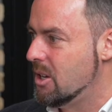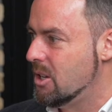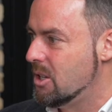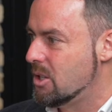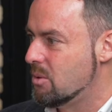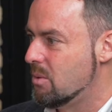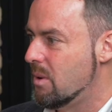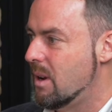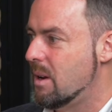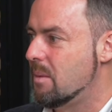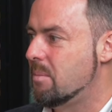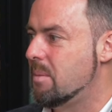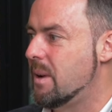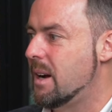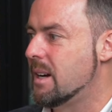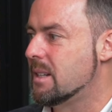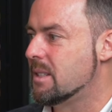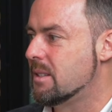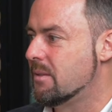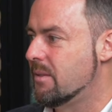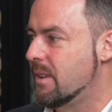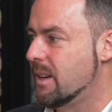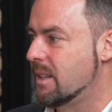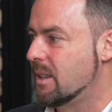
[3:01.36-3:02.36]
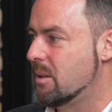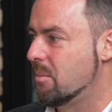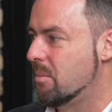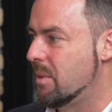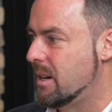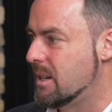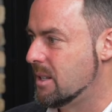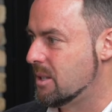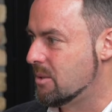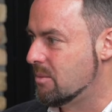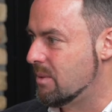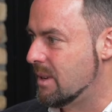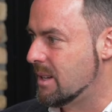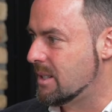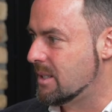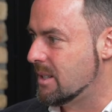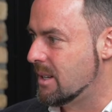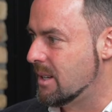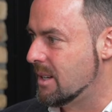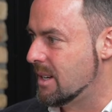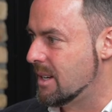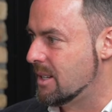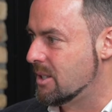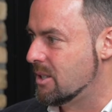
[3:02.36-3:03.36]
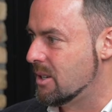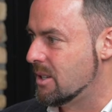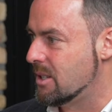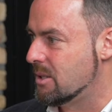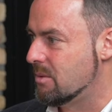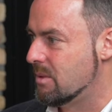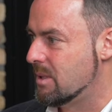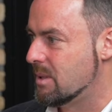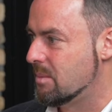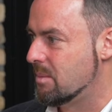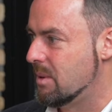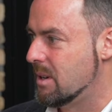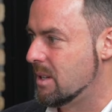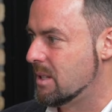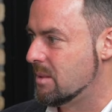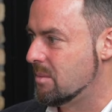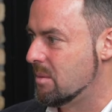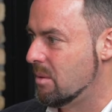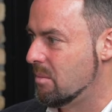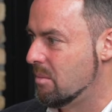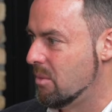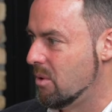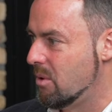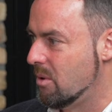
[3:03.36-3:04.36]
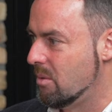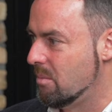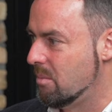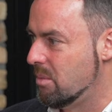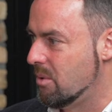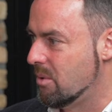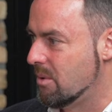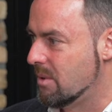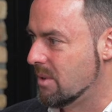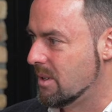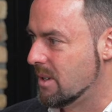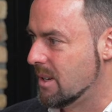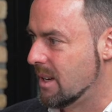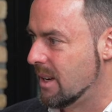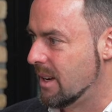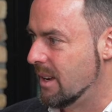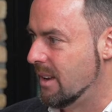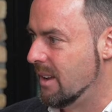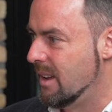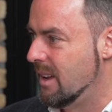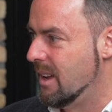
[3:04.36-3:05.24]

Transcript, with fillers: to help activate the body's rest and digest response. But more importantly,